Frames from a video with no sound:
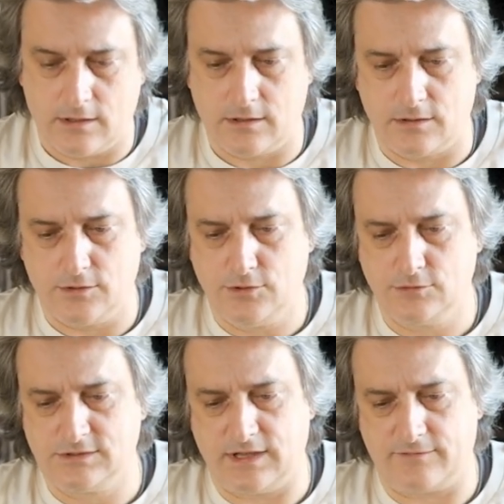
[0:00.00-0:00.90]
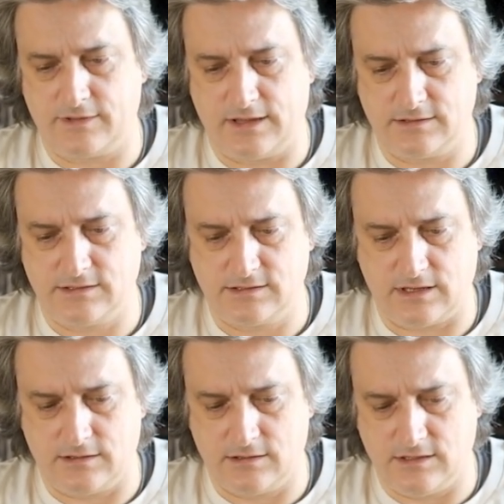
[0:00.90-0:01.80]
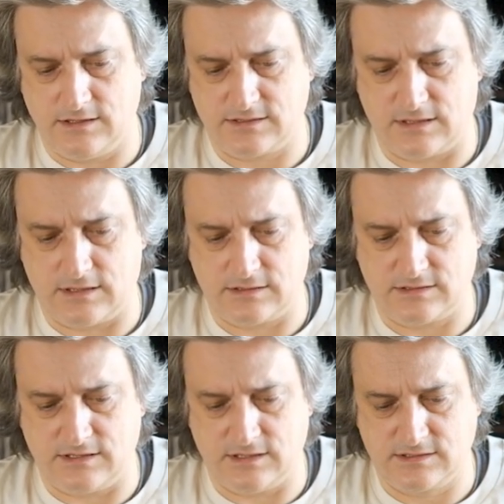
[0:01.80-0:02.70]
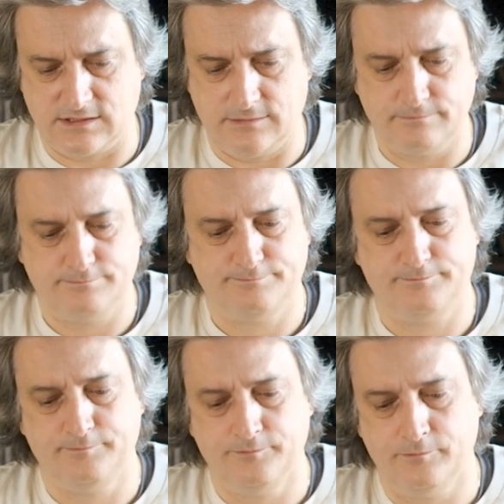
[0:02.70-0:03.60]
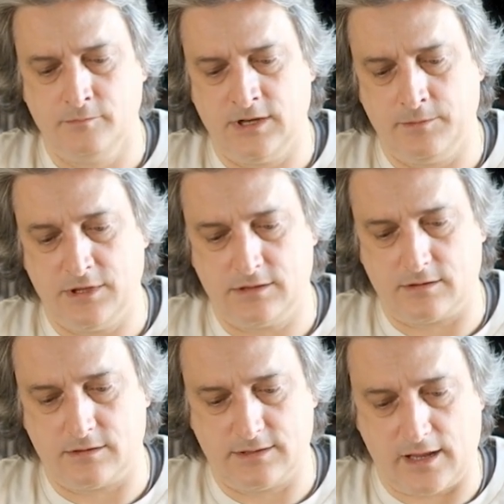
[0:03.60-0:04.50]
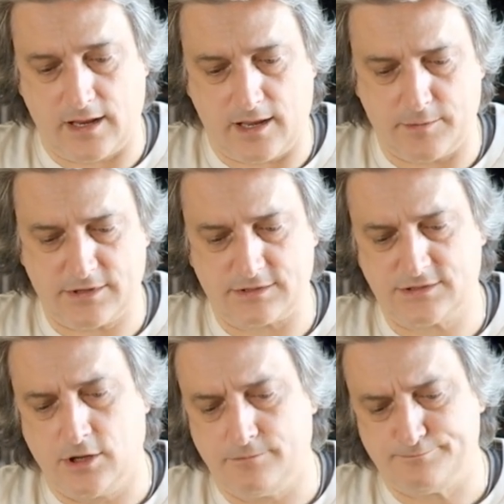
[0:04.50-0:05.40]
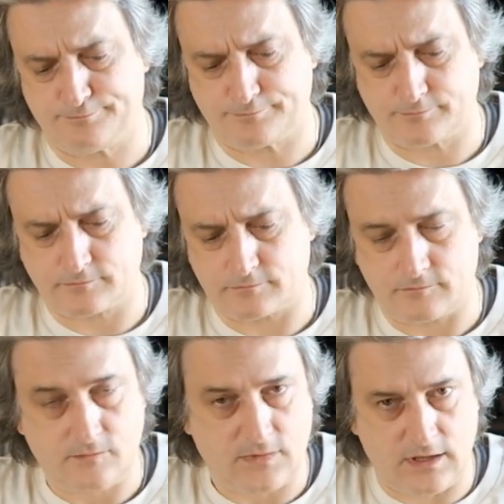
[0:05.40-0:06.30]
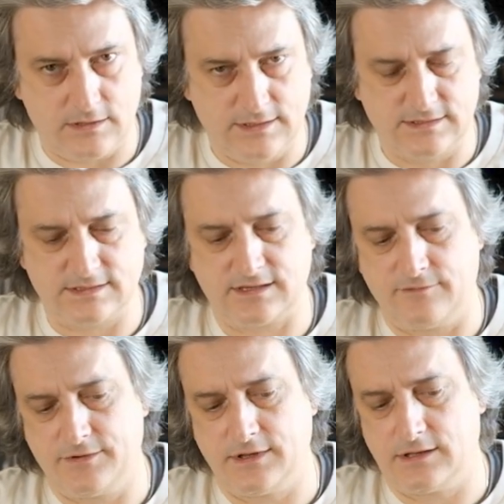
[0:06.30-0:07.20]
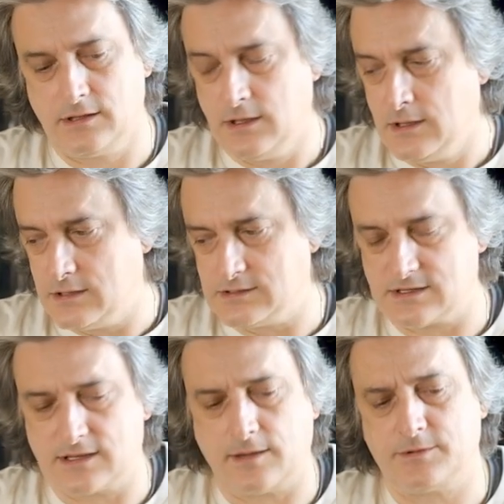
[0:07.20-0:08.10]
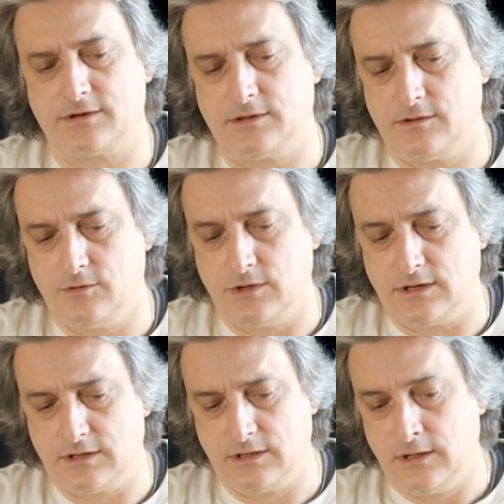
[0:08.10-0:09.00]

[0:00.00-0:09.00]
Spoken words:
new CF lenses, and these 60 millimeter diameter. So this is something that is an adapter that you need.